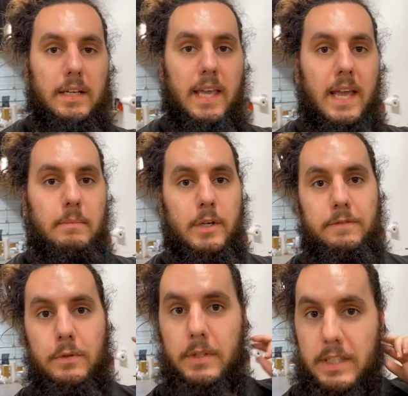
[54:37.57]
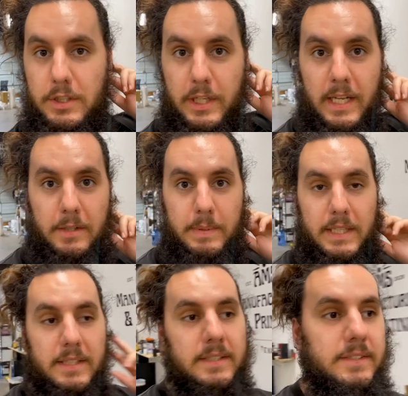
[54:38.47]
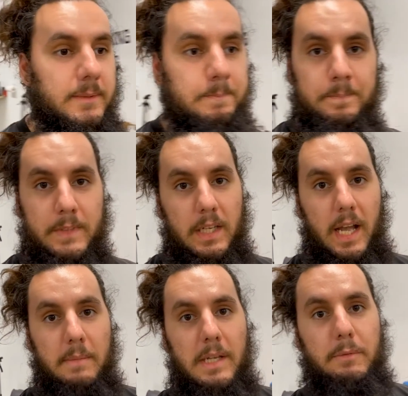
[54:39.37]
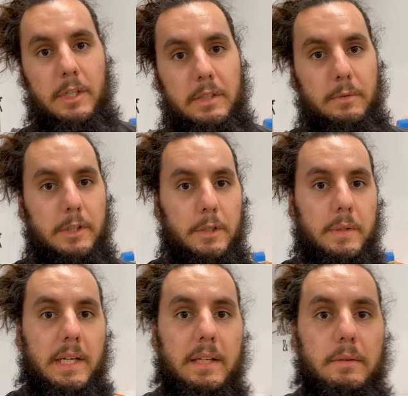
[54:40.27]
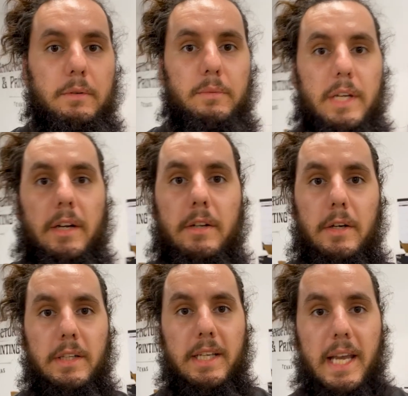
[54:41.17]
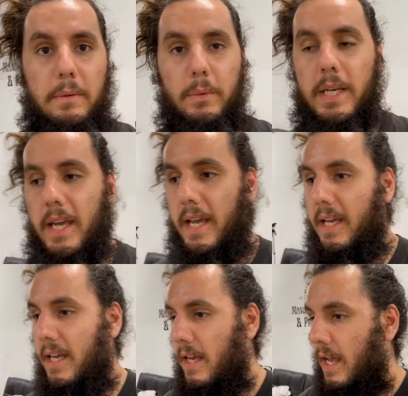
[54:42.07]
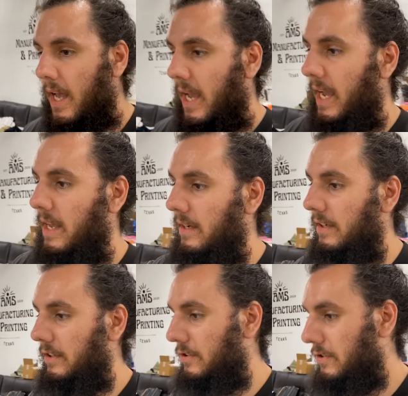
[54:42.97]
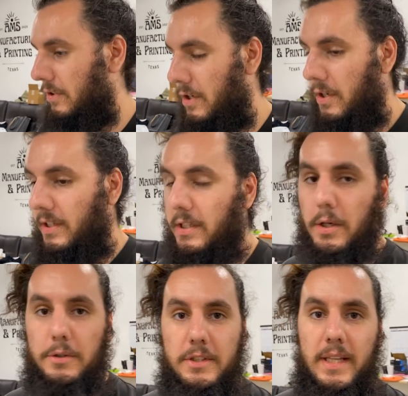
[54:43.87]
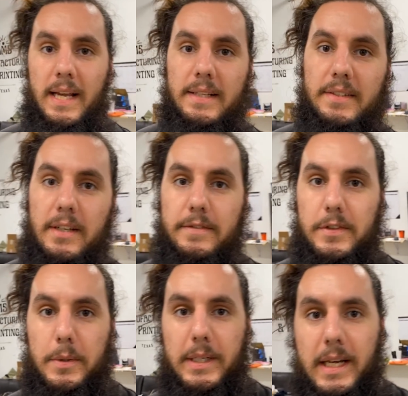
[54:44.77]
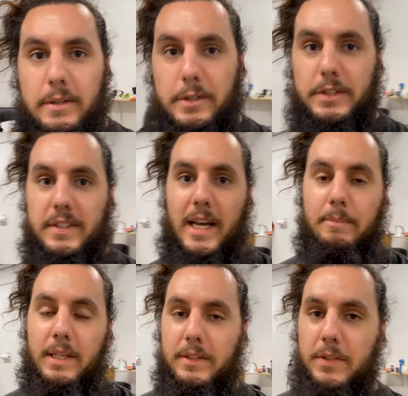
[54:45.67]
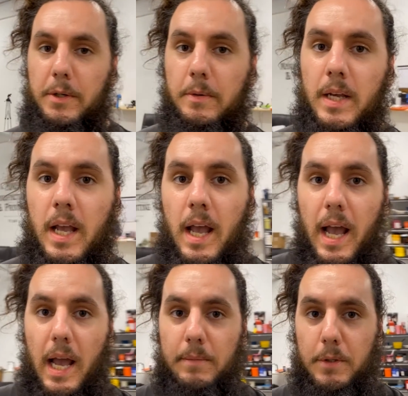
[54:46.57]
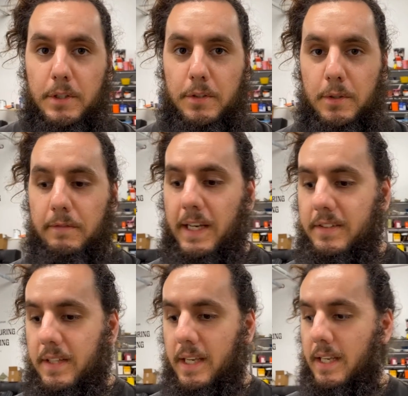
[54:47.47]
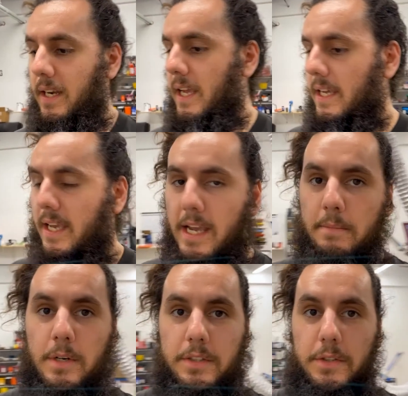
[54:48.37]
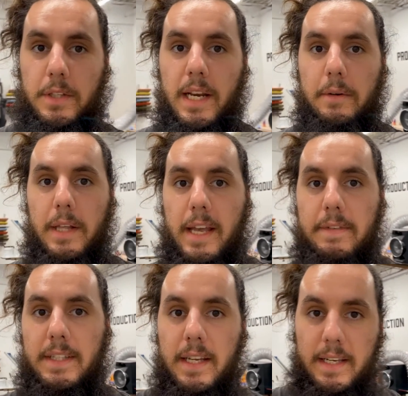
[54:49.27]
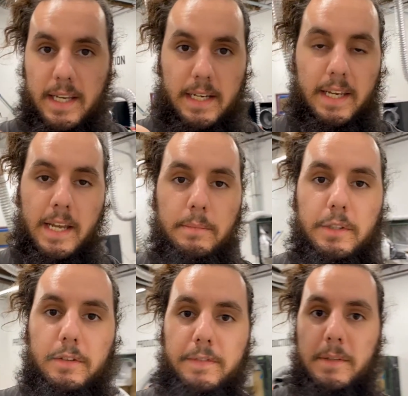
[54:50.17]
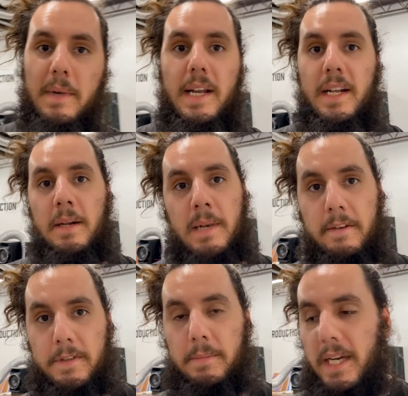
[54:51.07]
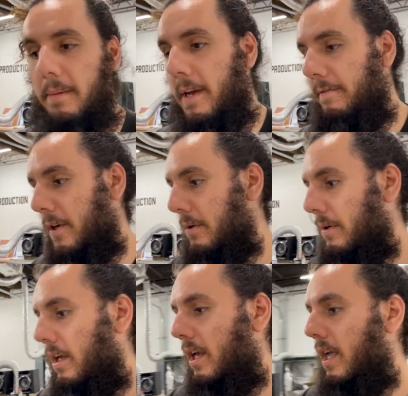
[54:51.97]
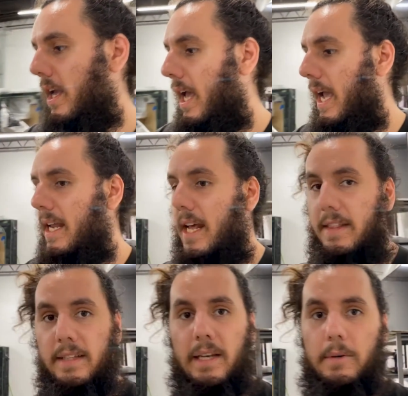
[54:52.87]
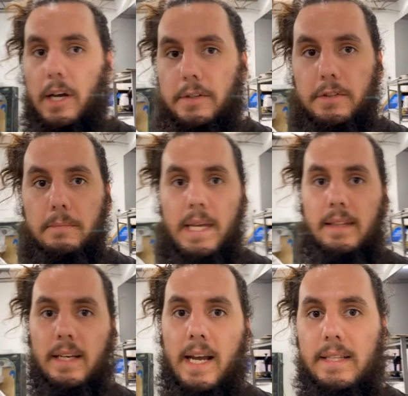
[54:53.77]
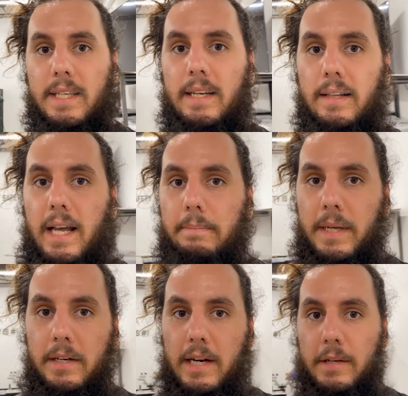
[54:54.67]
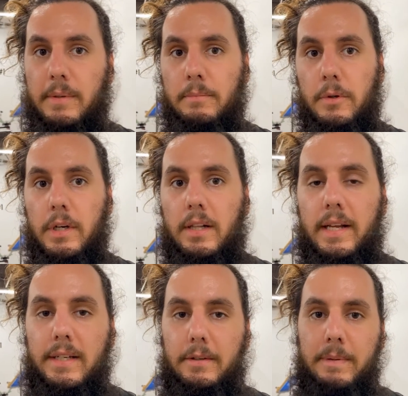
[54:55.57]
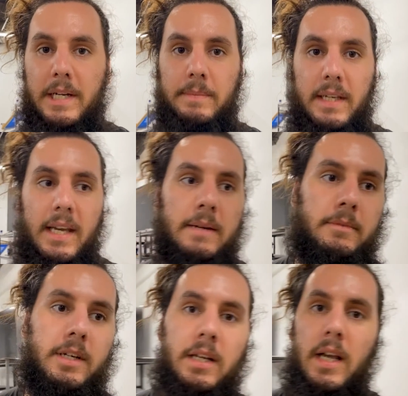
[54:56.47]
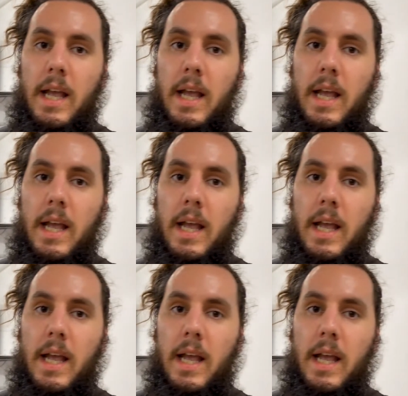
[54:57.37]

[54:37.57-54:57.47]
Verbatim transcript: camera for this channel because... I mean, we're doing it. We are currently at week 8. and currently no signs of slowing down or stopping. So I'm going to invest in a camera so that I will have a dedicated camera to film on and I'm not filming on my phone. And I think that will also make the content a lot better. I'll be more inclined to pick up the camera